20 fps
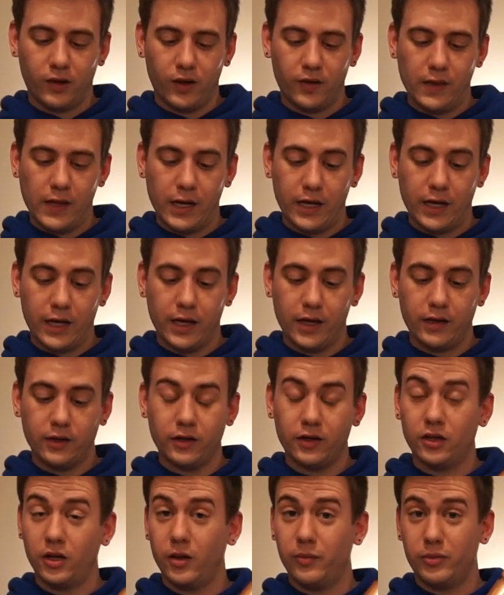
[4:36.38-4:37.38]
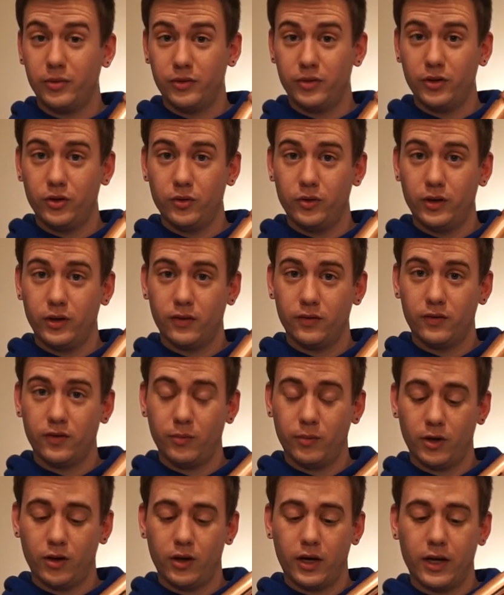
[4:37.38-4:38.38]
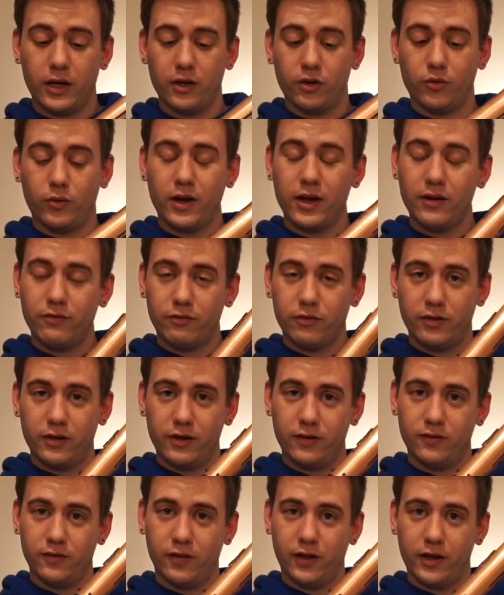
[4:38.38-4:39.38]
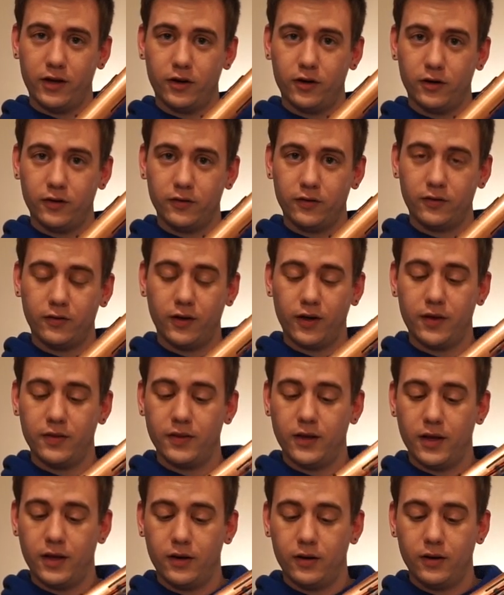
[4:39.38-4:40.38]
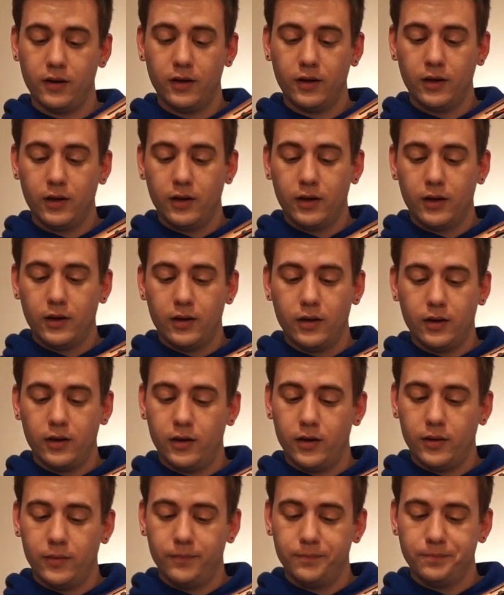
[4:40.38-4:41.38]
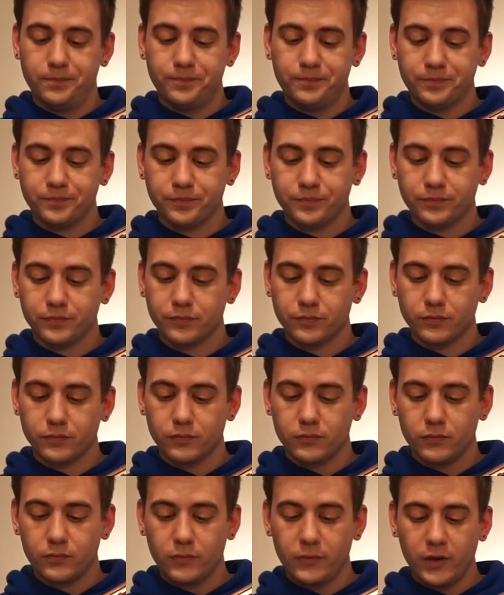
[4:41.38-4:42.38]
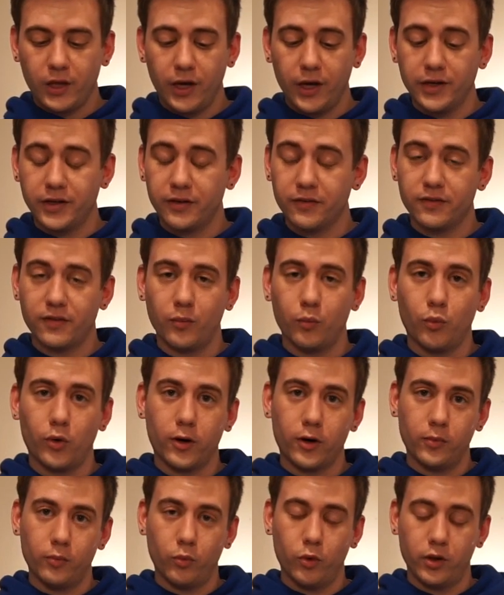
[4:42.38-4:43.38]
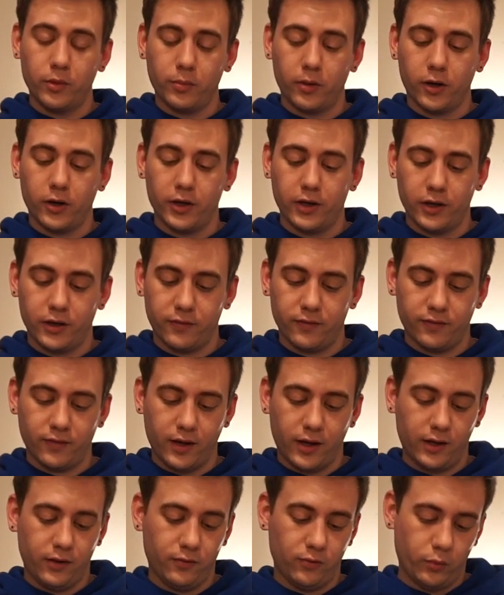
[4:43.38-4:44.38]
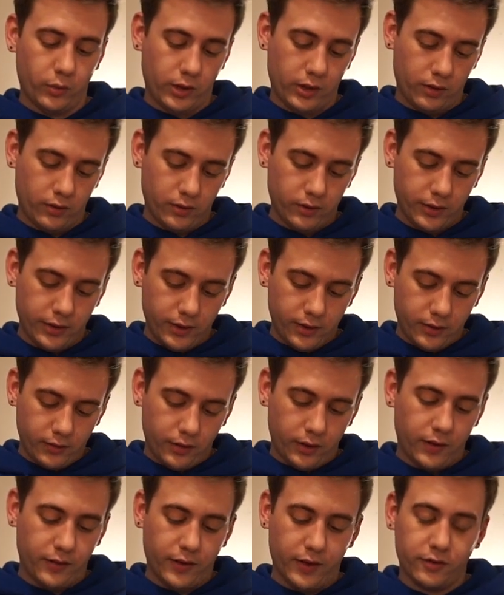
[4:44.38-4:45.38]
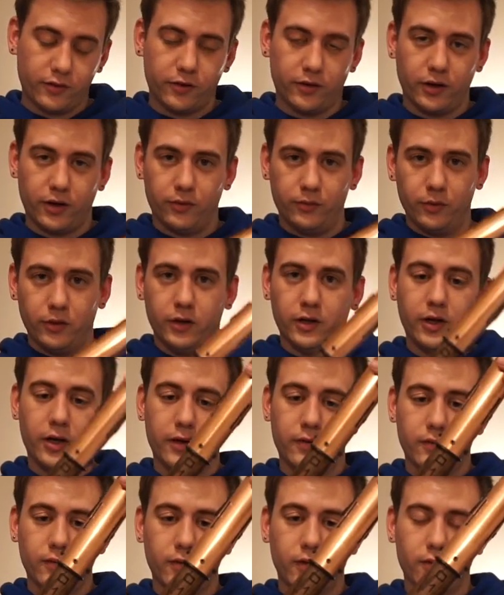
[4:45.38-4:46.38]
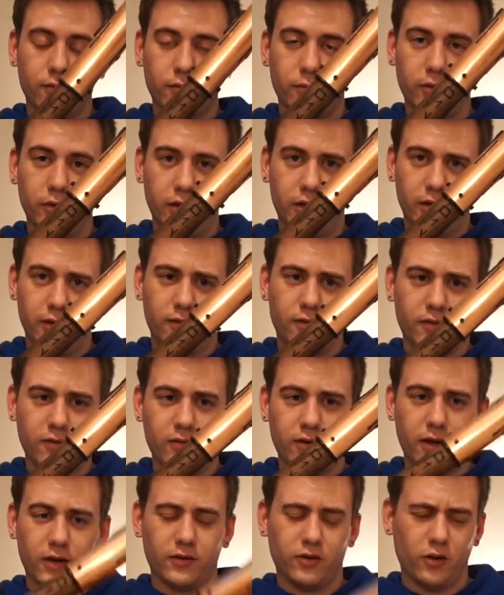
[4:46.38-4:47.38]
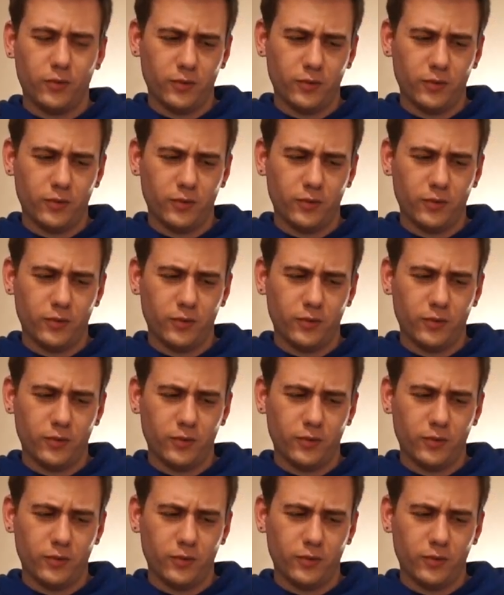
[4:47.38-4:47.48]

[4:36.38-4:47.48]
And then I ended up doing something. I engraved these letters, and then I did some wood burning inside as well. And that turned out really nice. Has a really nice effect.